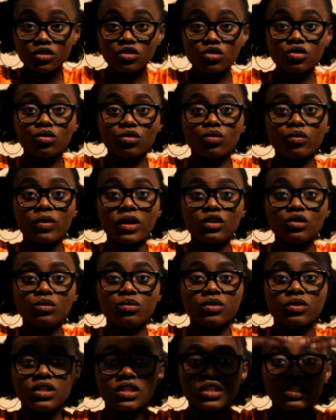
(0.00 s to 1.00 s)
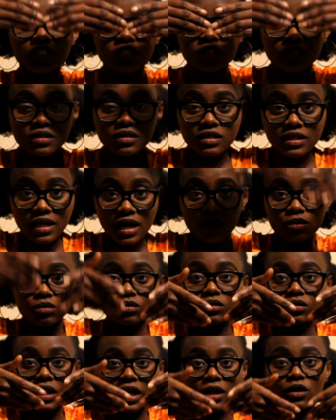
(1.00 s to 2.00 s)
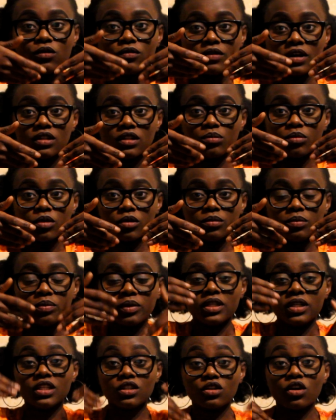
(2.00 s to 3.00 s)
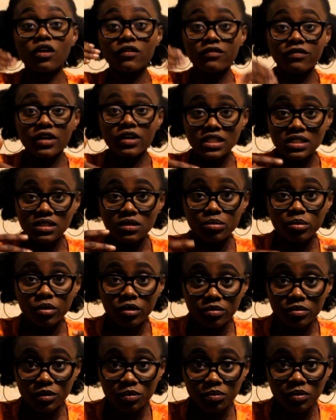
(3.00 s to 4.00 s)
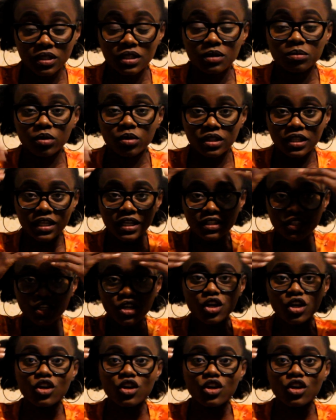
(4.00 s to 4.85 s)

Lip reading: So when you bring it down like over the bobby pin, it covers the bobby pin, but then